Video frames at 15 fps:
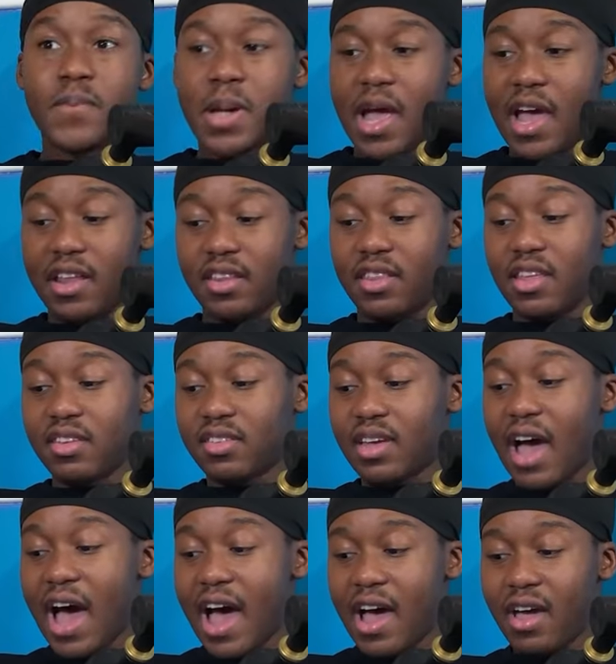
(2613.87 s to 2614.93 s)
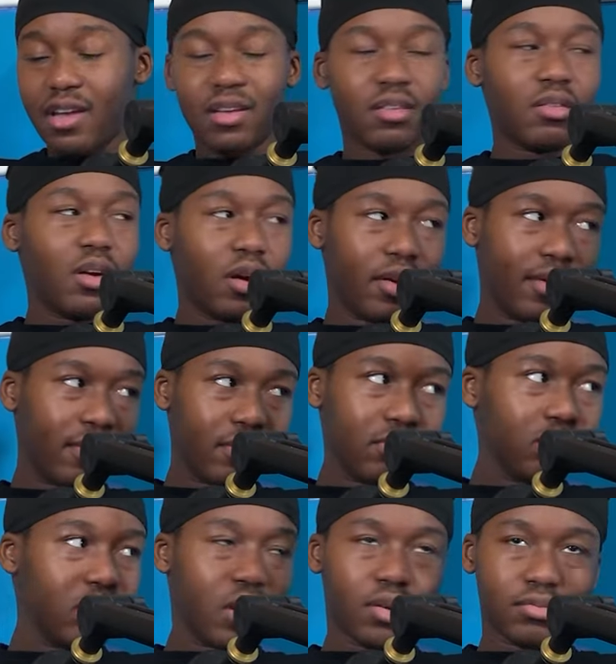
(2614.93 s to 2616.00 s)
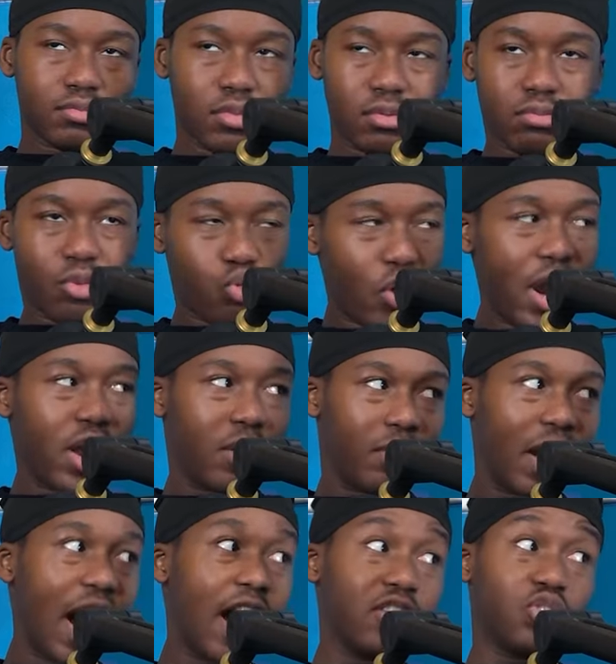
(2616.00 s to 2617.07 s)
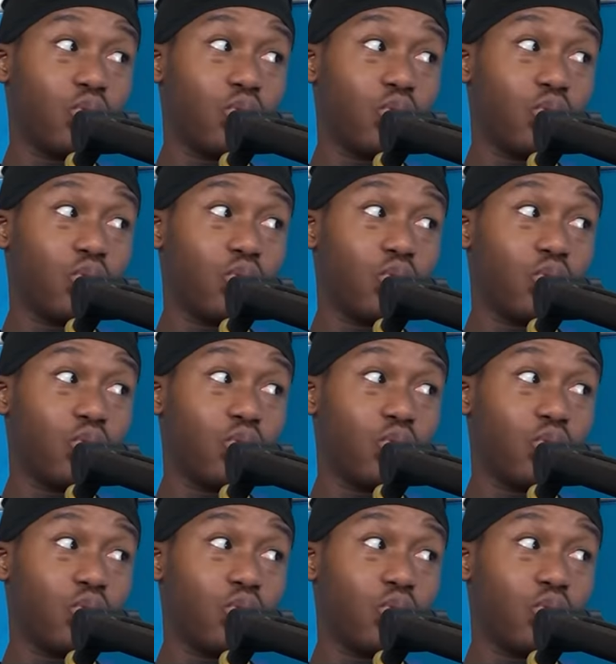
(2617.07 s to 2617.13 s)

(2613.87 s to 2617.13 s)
and this guy, uh, random guy to